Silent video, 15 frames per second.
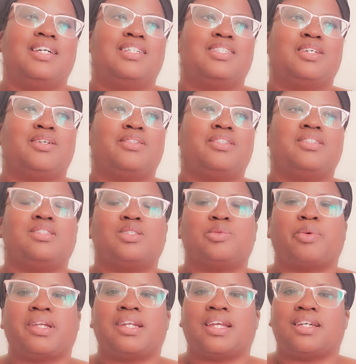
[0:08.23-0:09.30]
So, this is
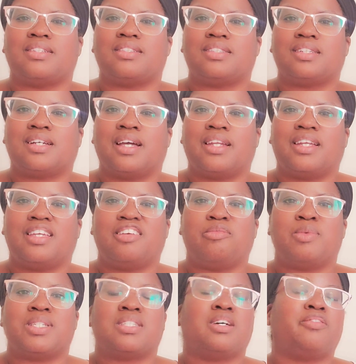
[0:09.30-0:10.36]
pretty nice to kind of give
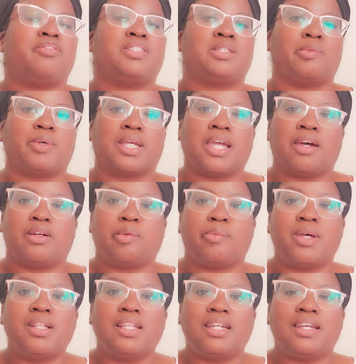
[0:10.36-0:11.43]
myself some
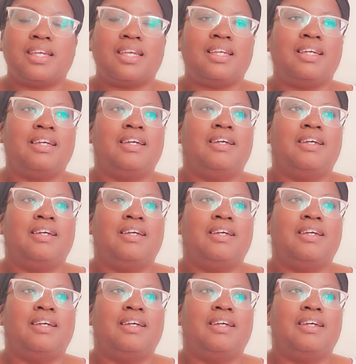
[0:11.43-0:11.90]
accountability